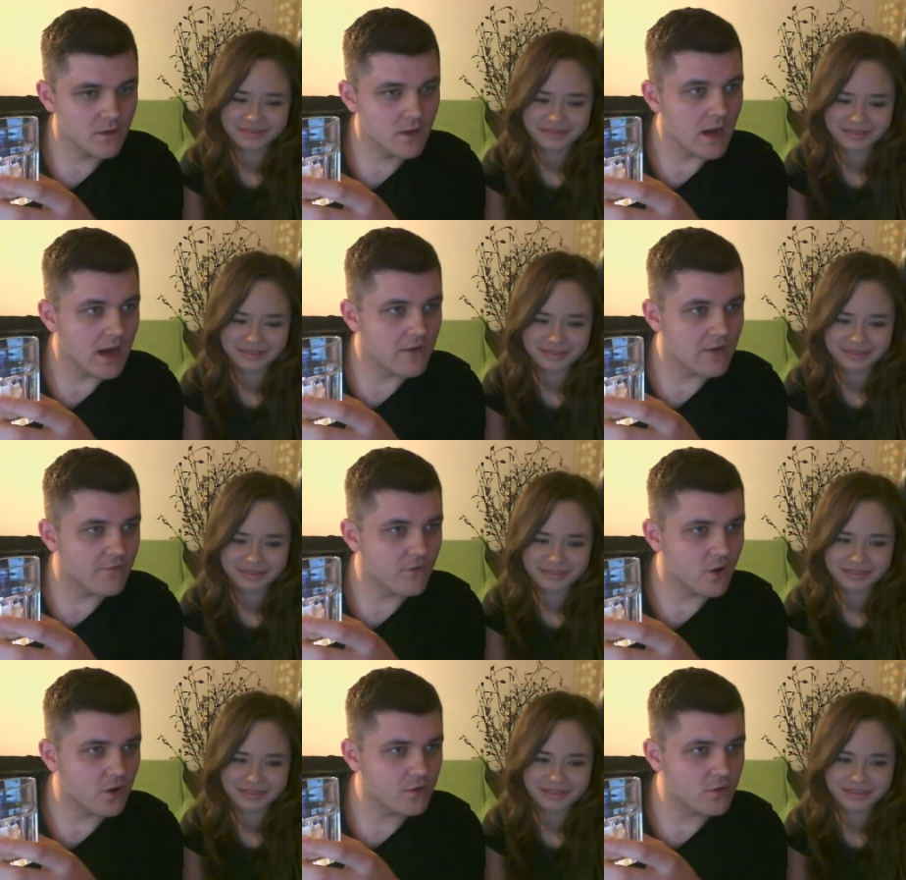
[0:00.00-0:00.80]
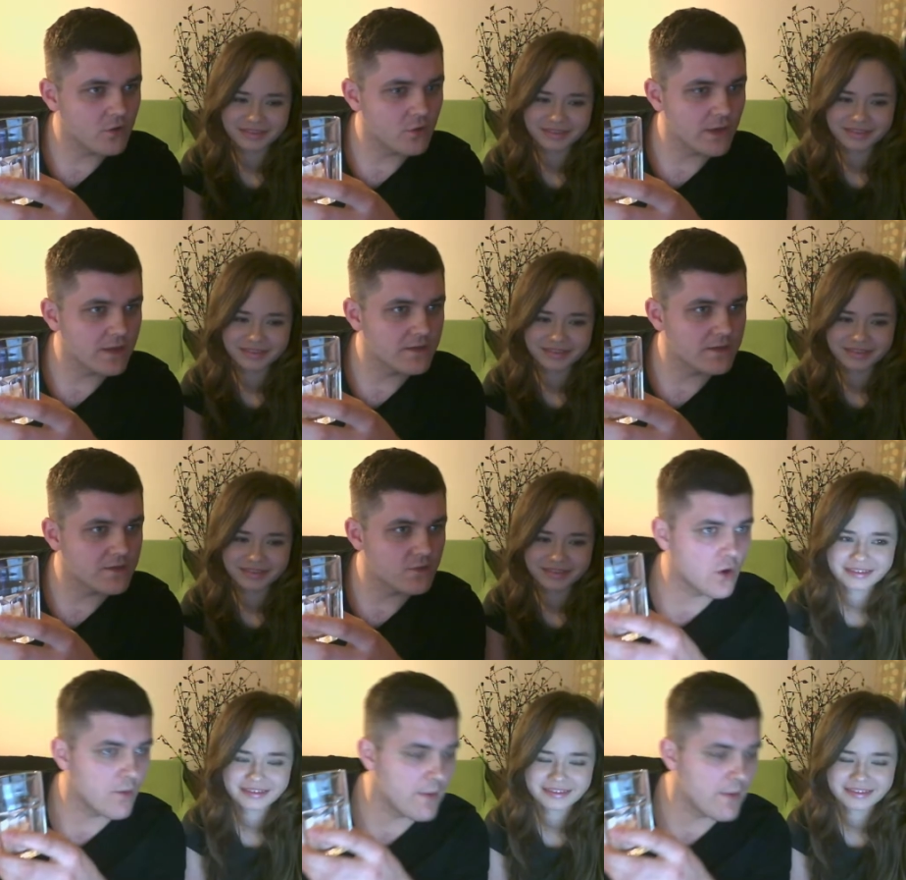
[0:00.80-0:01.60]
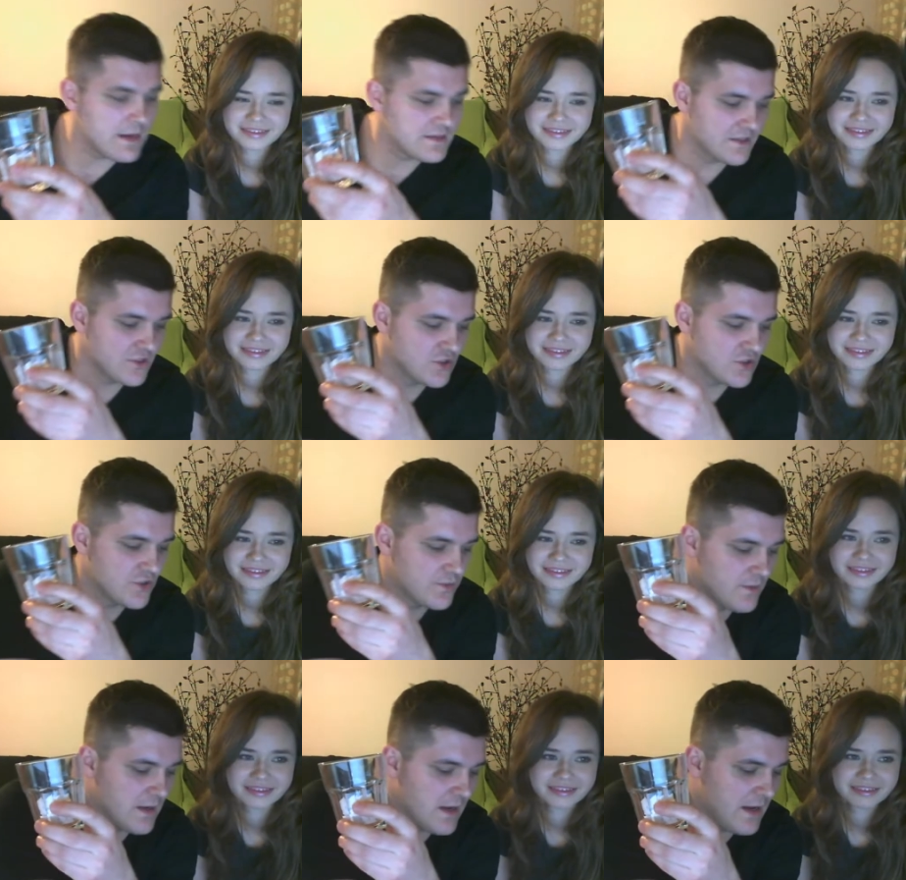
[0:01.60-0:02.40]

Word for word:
Speaker 1: I forgot to read Sugo message.